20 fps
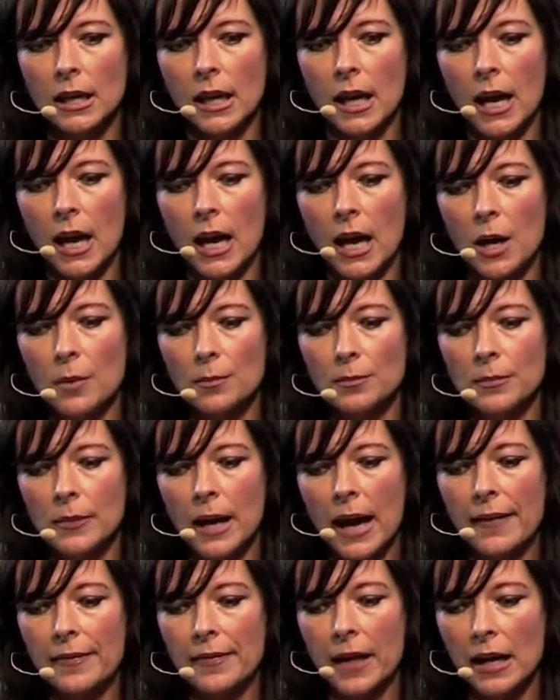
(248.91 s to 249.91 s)

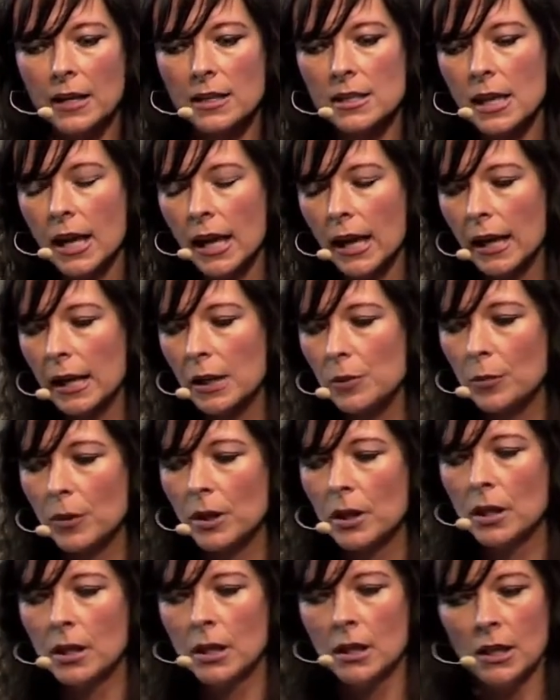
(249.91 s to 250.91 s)
at that time
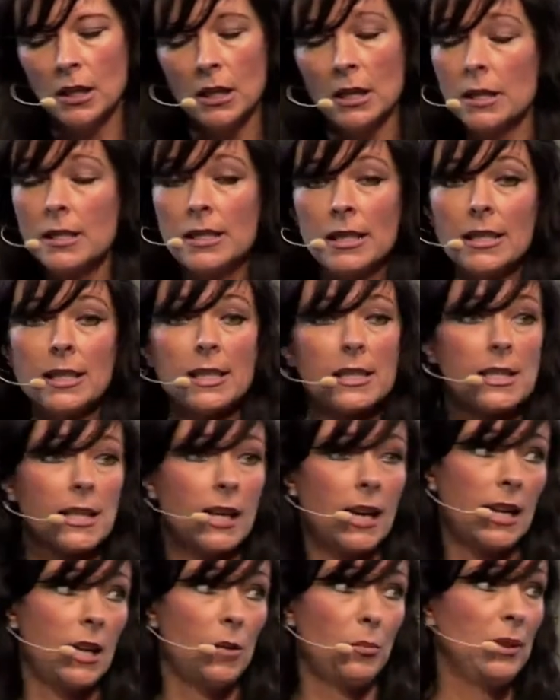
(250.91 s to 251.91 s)
didn't see
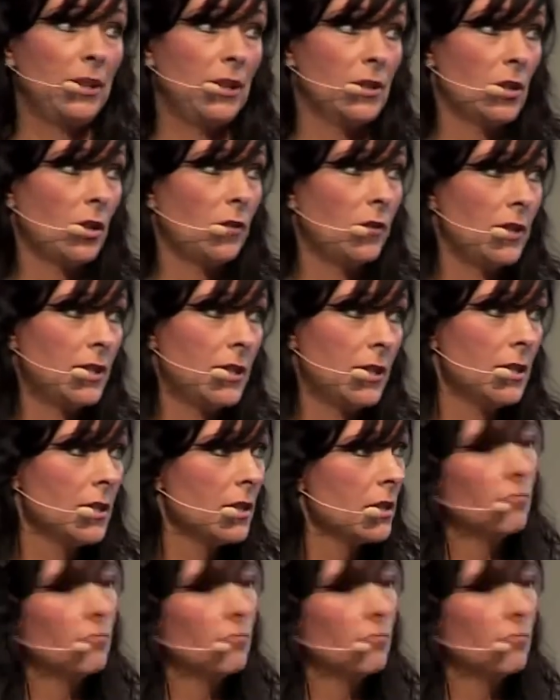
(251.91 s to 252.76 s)
any police officers.